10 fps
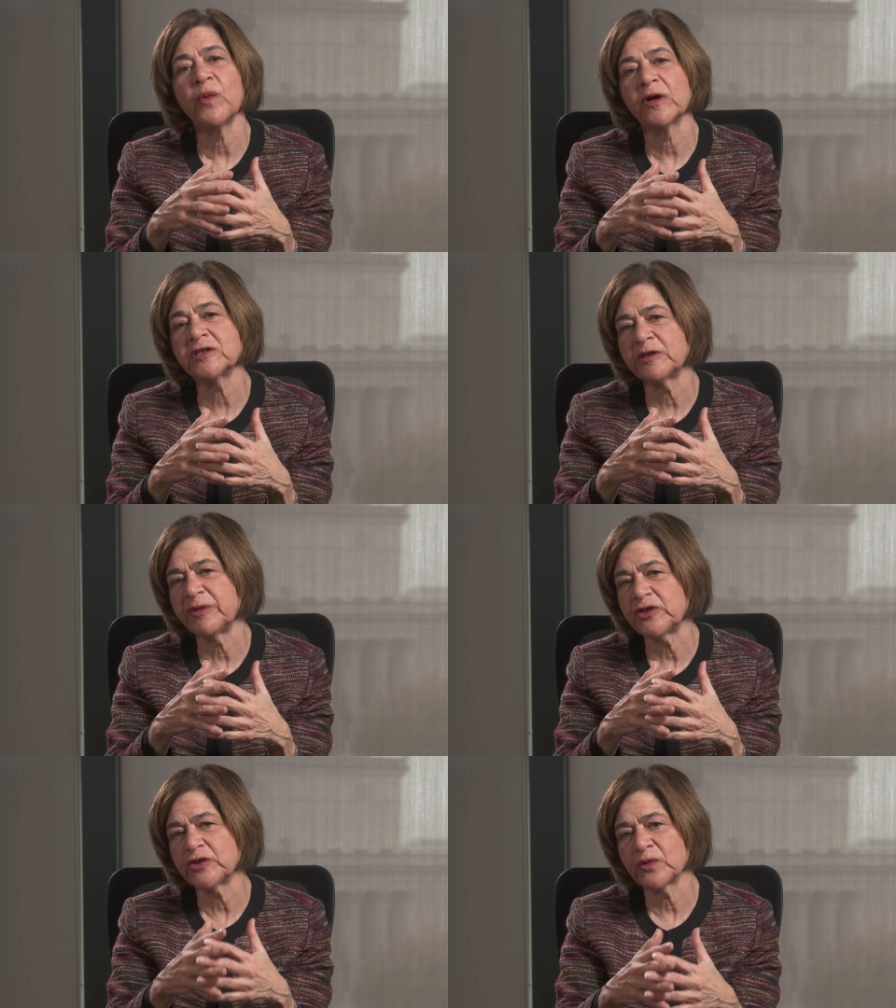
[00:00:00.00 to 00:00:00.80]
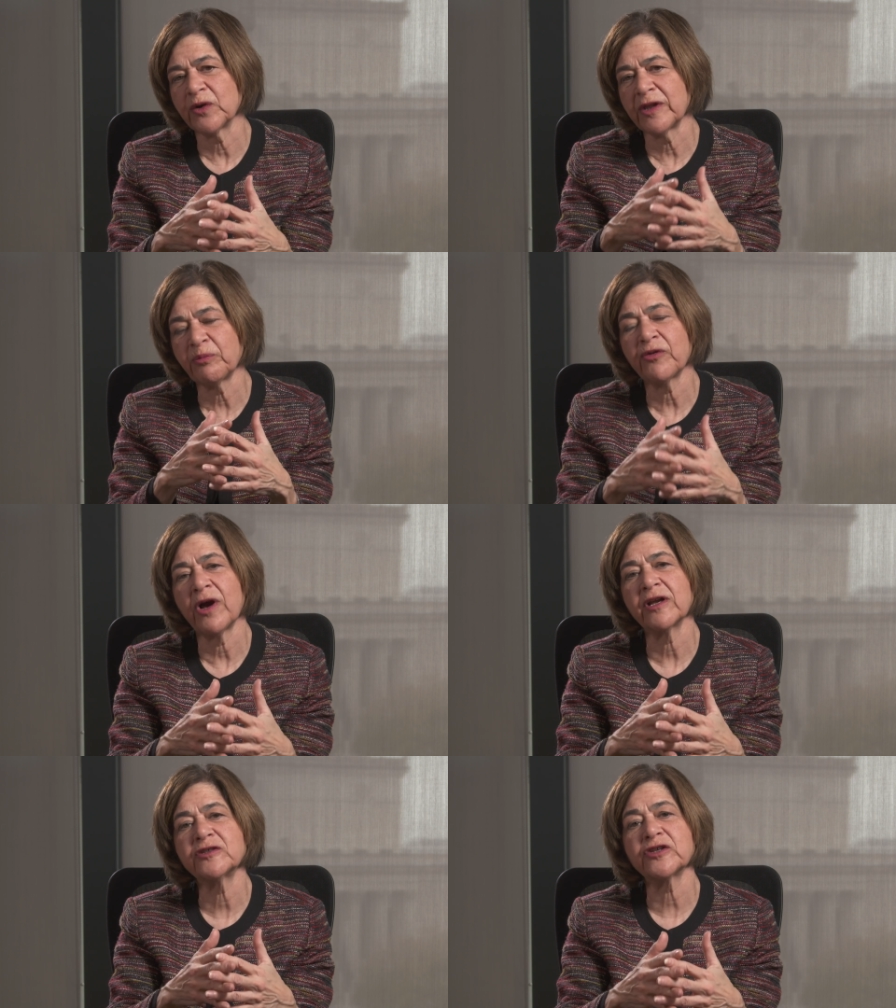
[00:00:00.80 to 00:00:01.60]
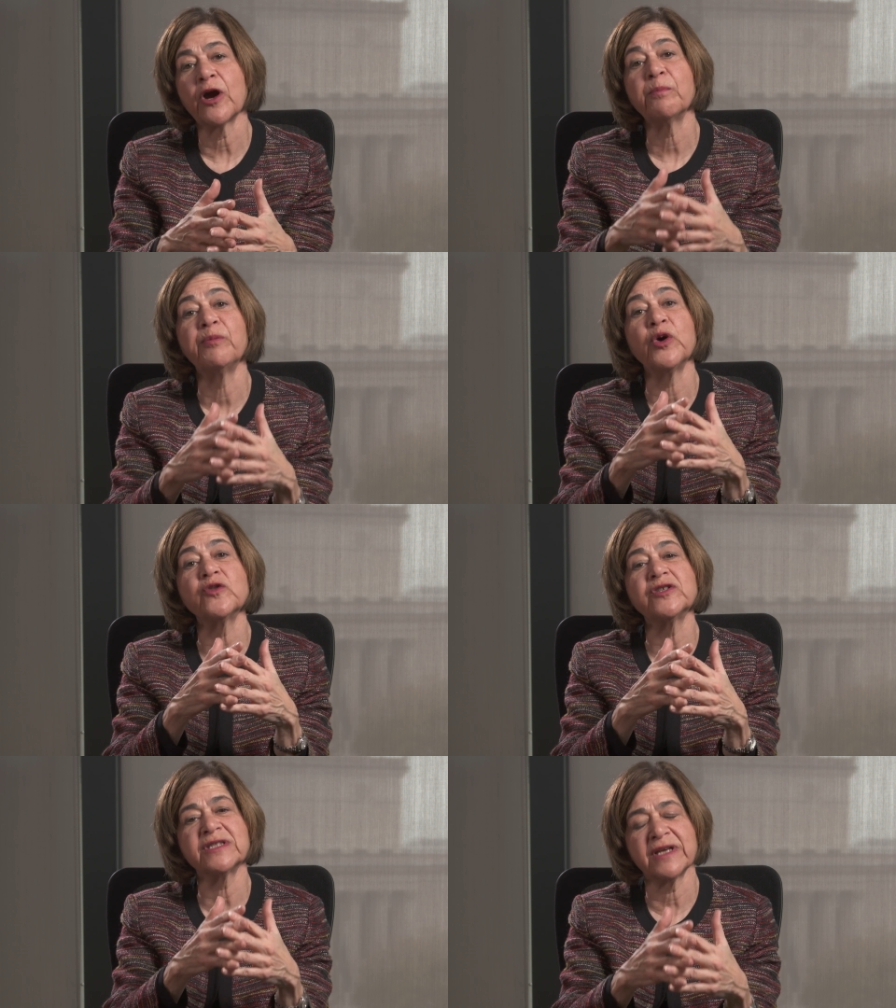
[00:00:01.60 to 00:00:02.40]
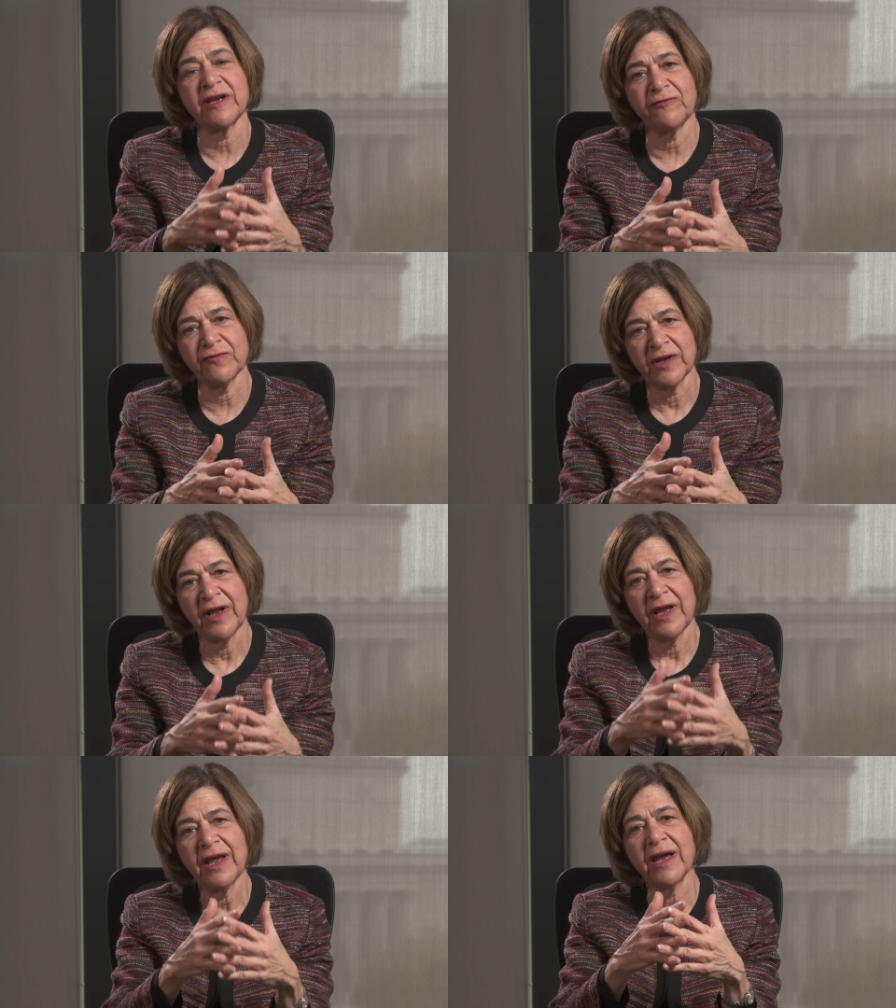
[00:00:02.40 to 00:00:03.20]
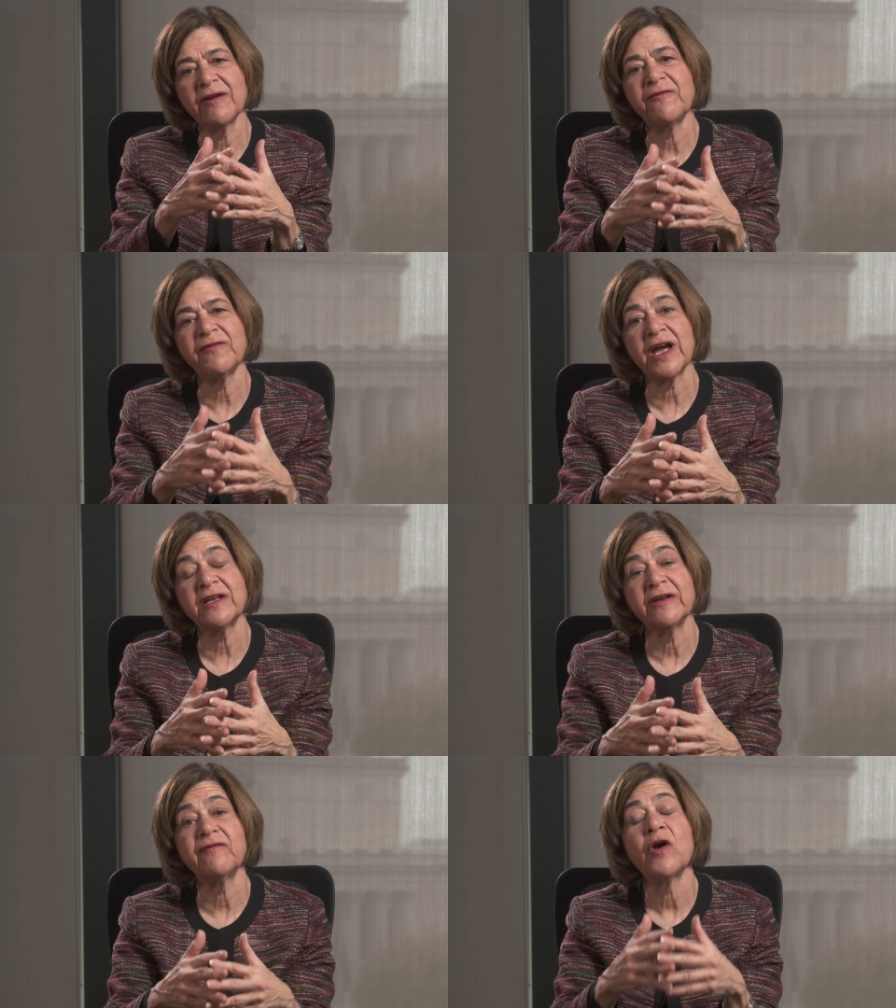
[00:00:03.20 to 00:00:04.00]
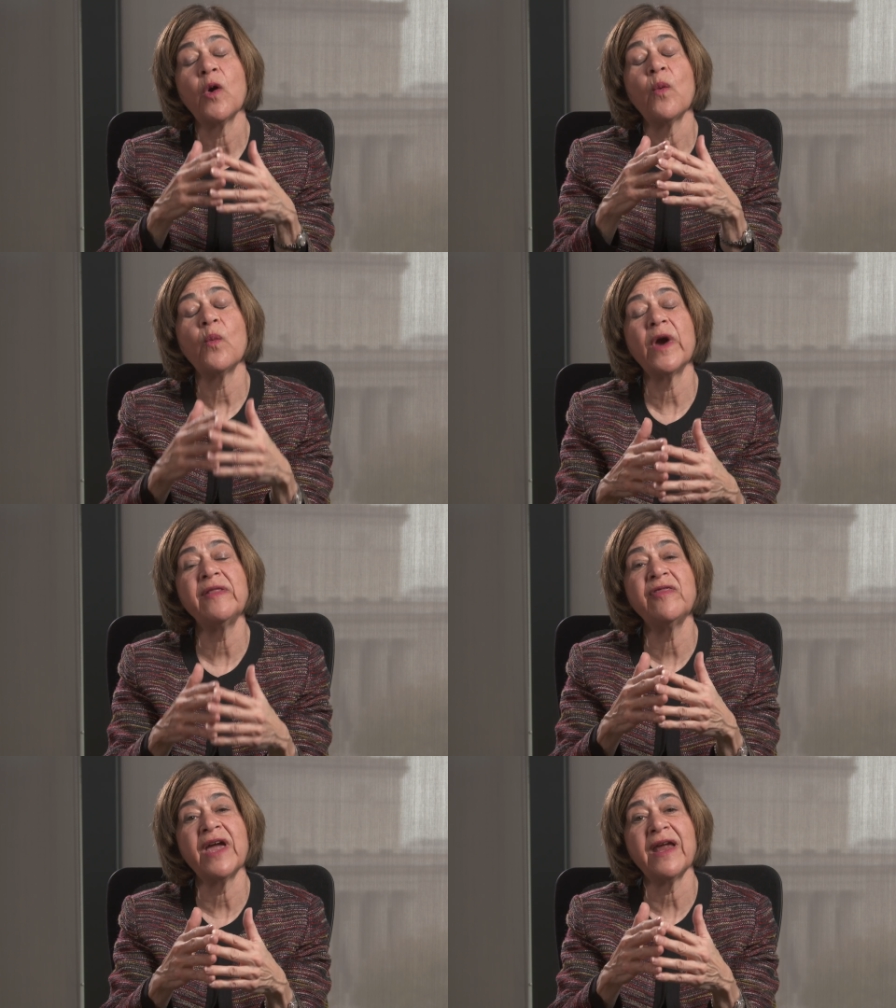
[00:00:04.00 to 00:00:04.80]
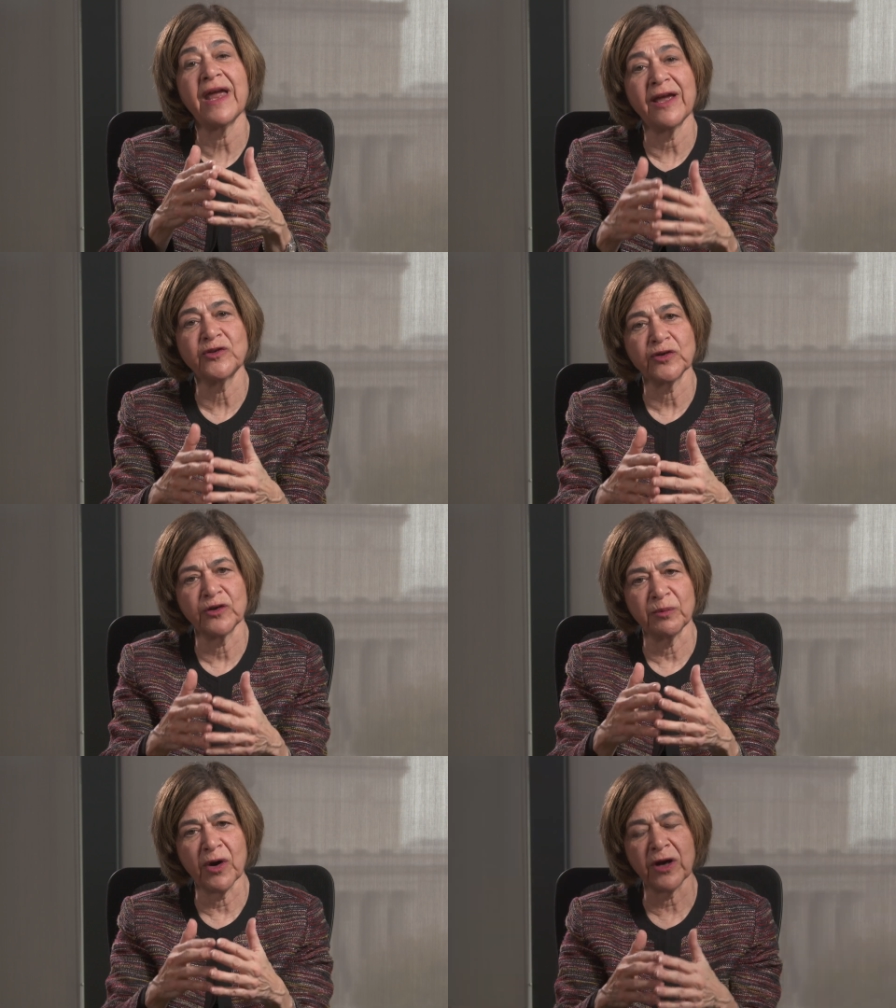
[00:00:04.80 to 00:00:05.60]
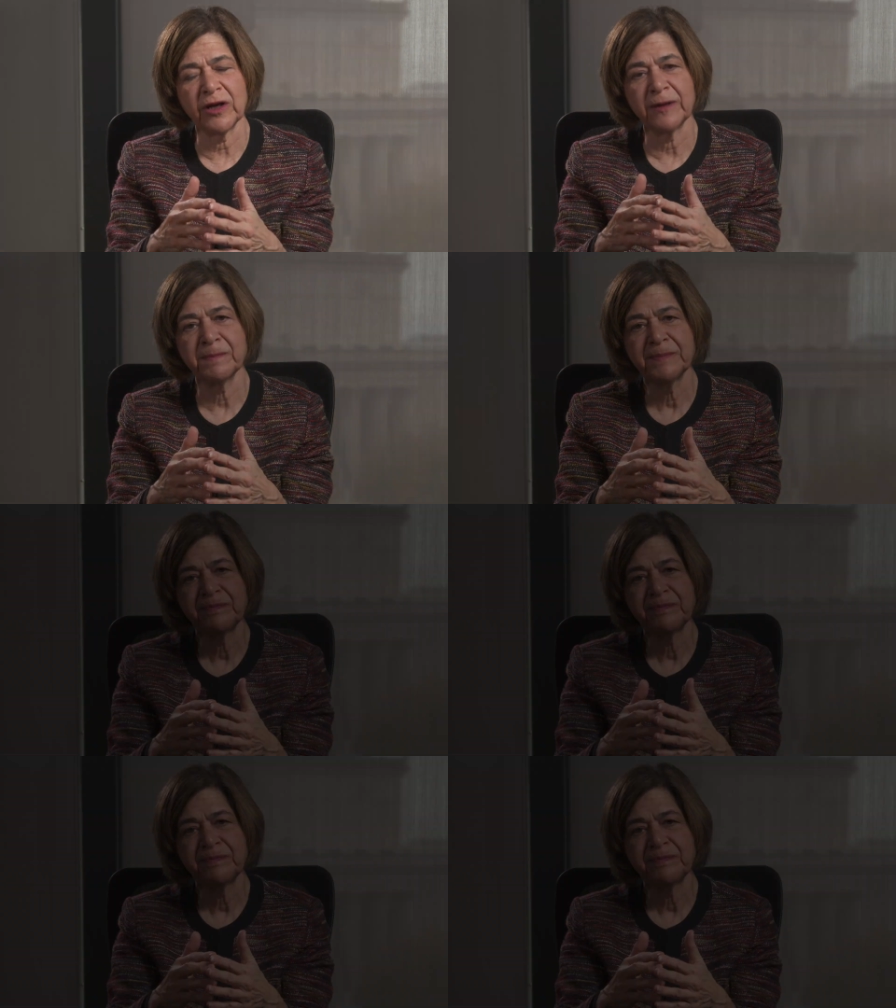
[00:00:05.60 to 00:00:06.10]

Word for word: wants to be sure that products are both safe and effective when they enter the market.